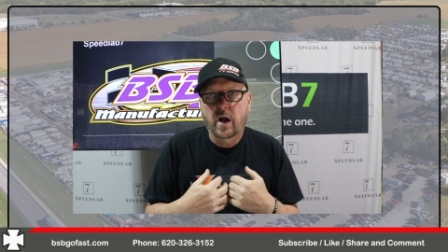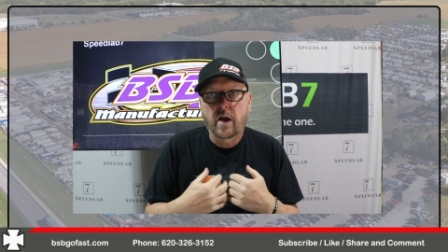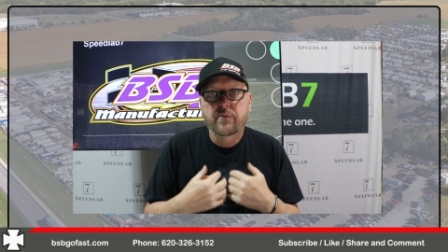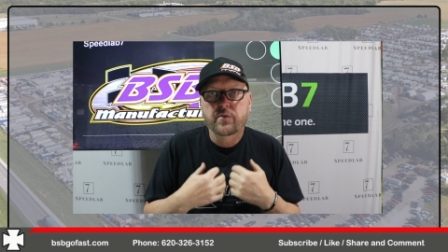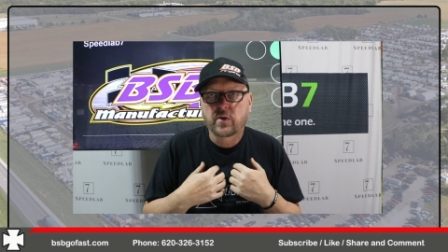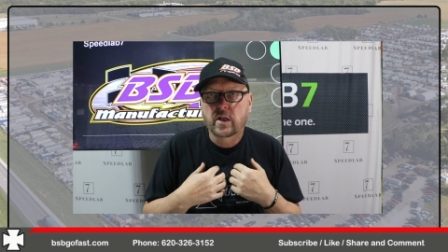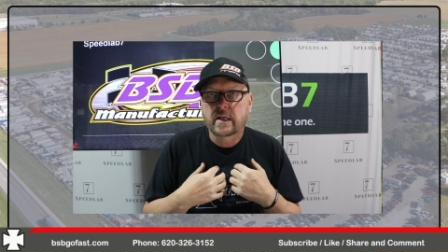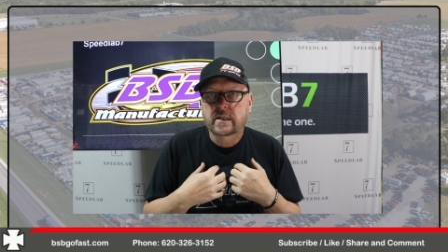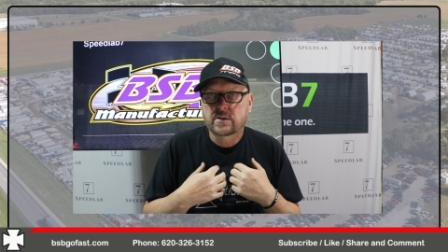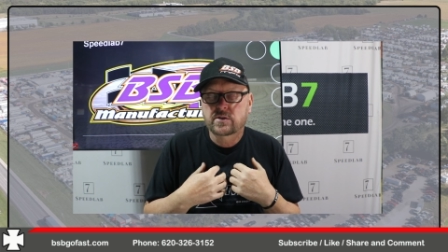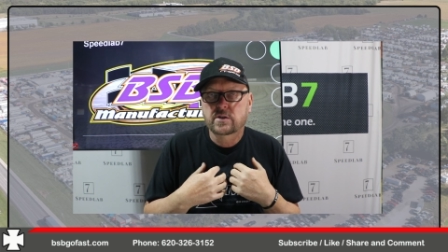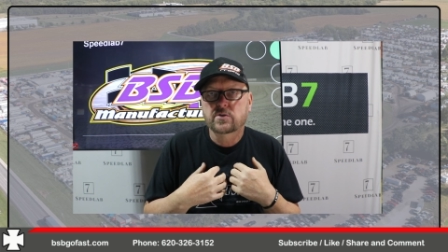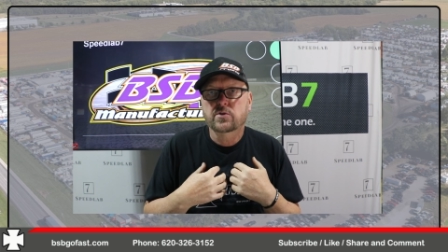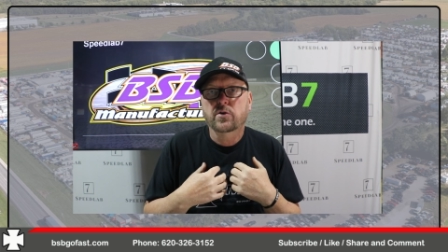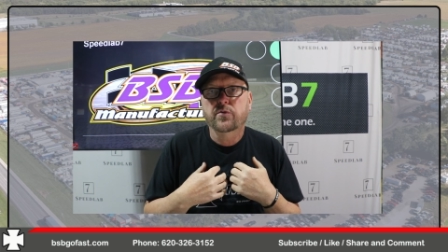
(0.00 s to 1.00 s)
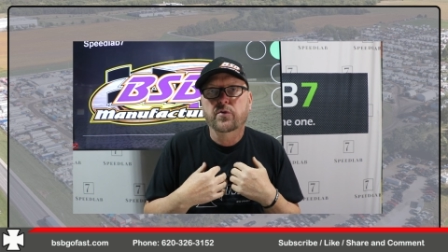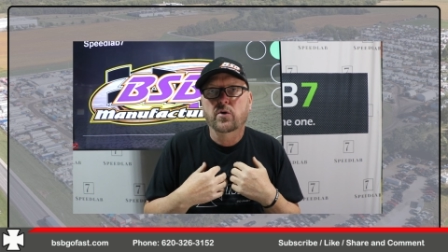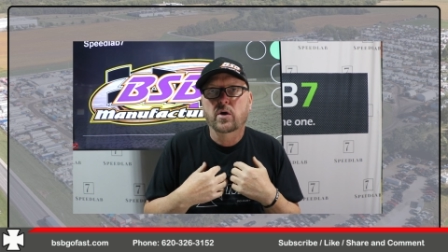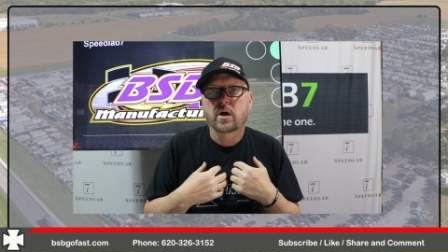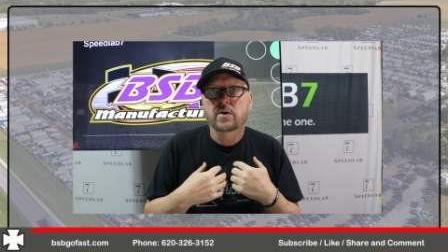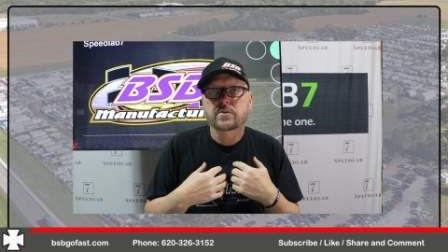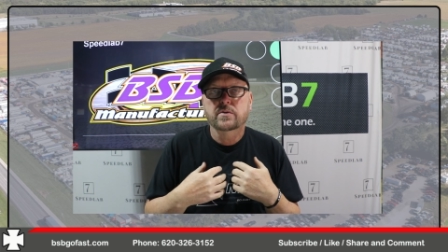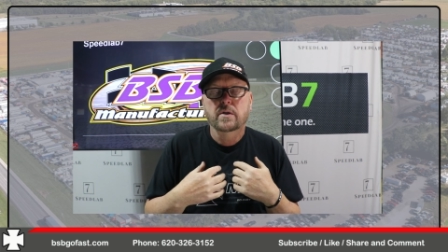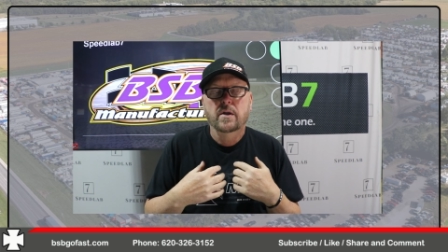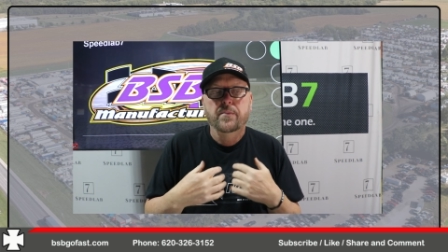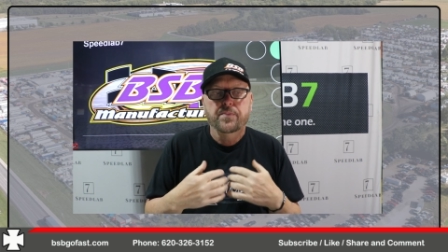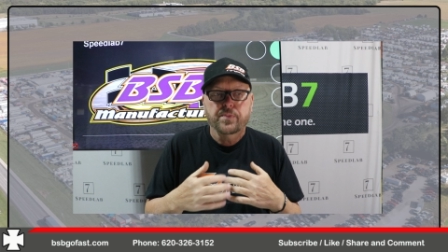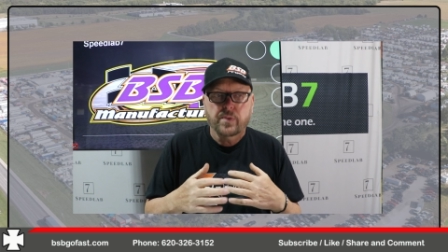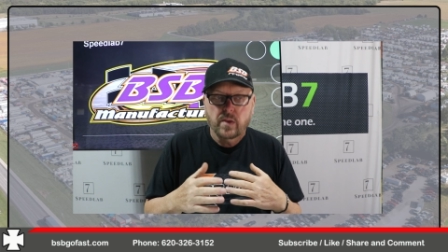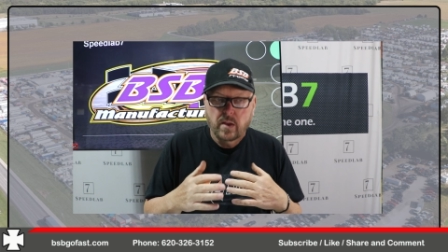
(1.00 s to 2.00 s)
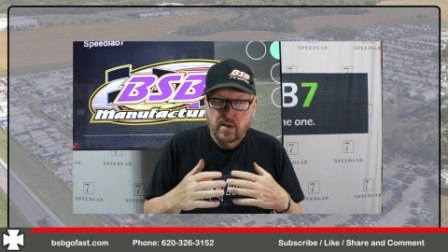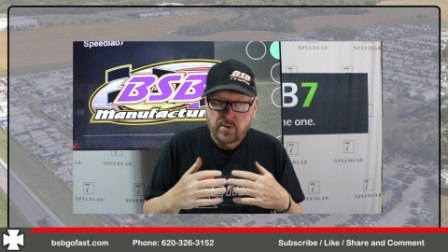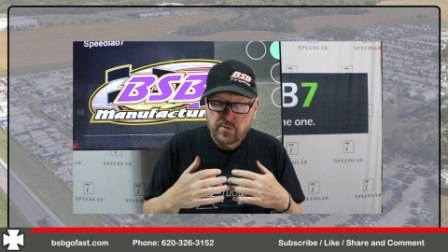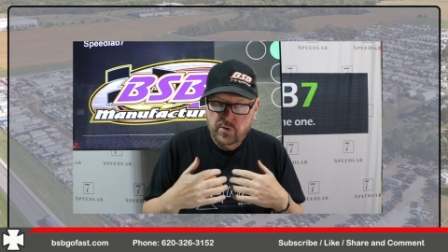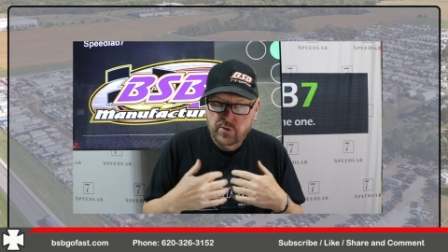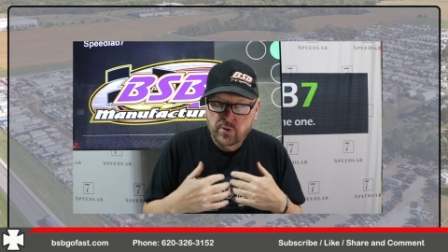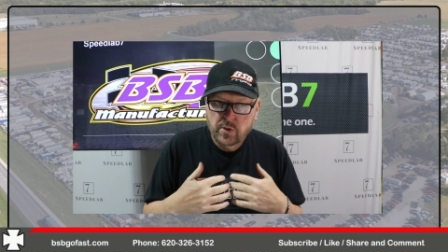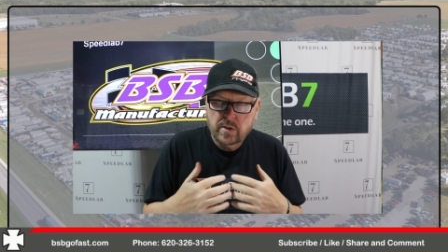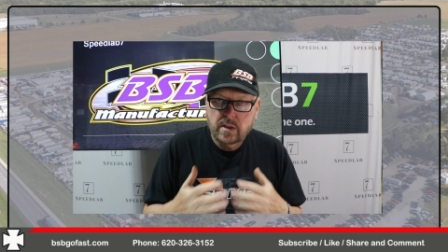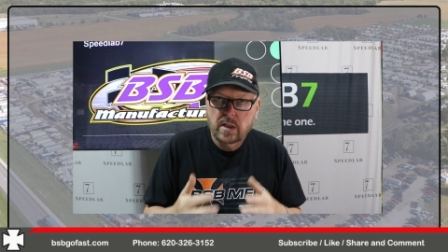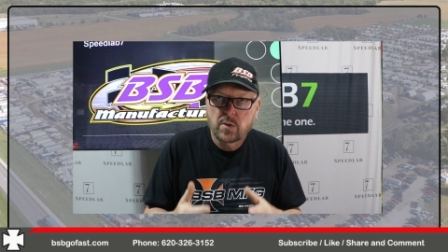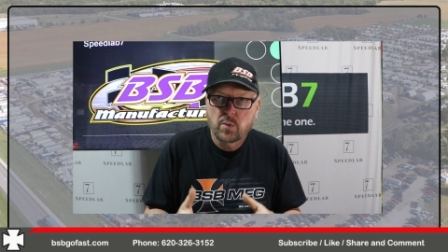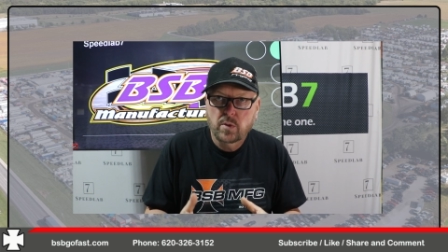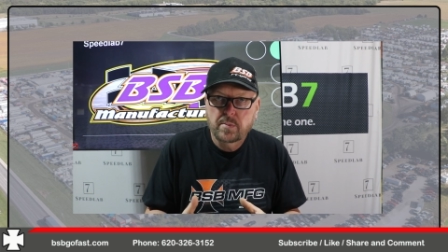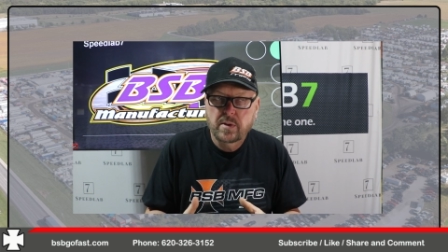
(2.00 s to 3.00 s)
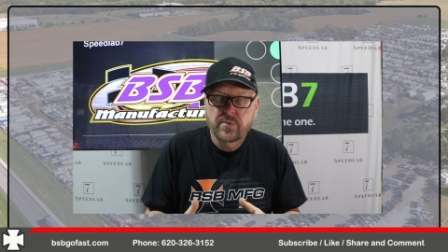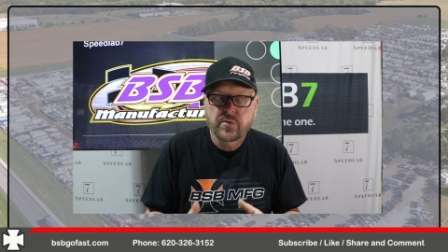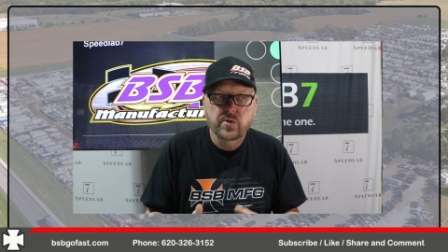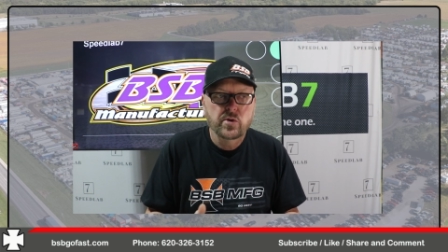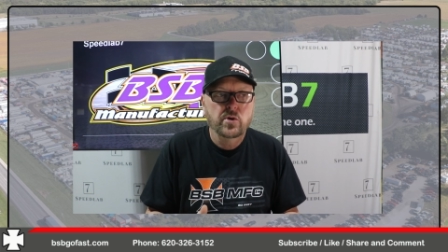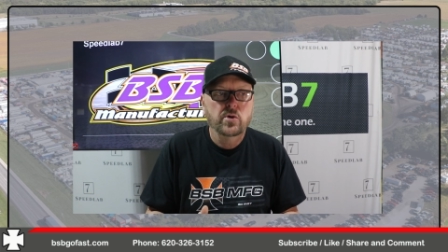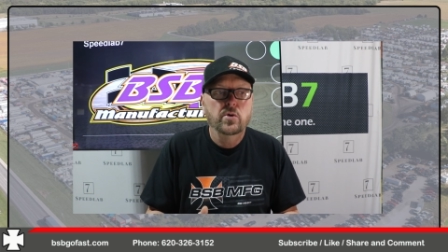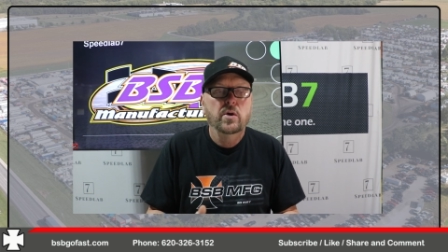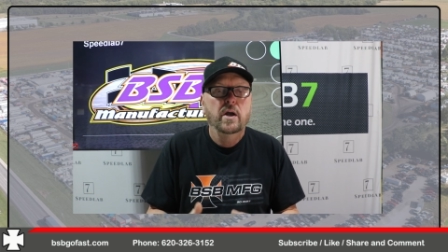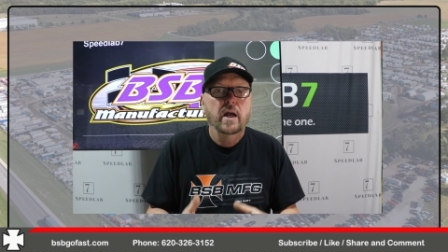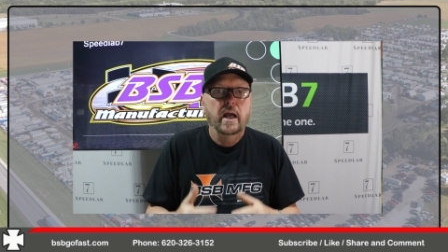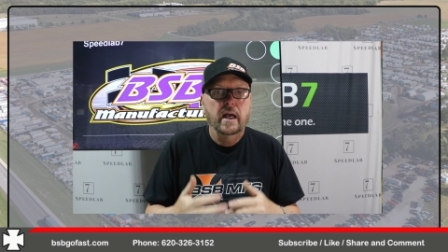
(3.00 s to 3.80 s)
I feel like it's easier for us to do it than it would be for you,